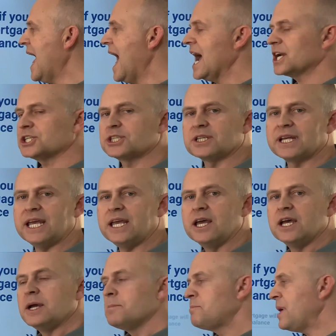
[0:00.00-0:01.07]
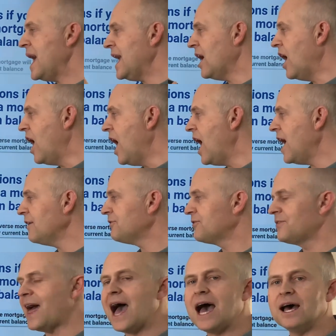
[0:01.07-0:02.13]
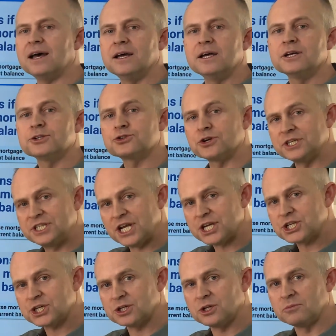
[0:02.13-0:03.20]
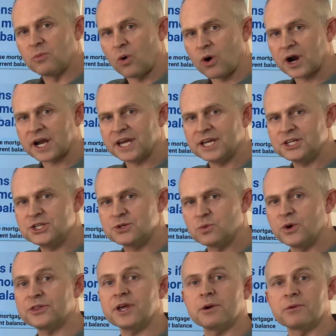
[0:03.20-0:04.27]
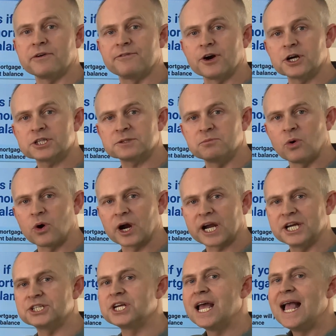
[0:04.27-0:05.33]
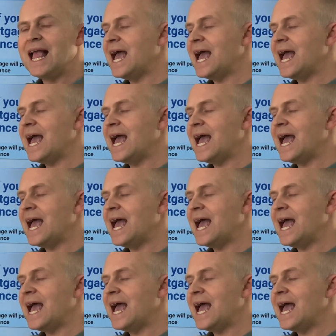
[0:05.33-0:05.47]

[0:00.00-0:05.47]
actually pay off that traditional mortgage with a reverse mortgage,